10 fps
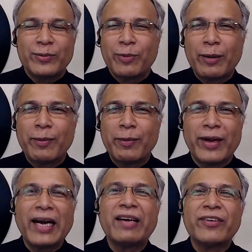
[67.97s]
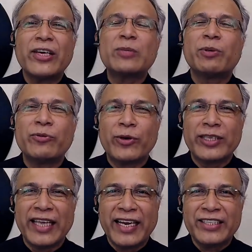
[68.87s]
probably 1.5 years before
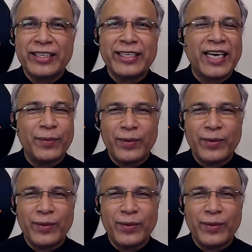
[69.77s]
the election time.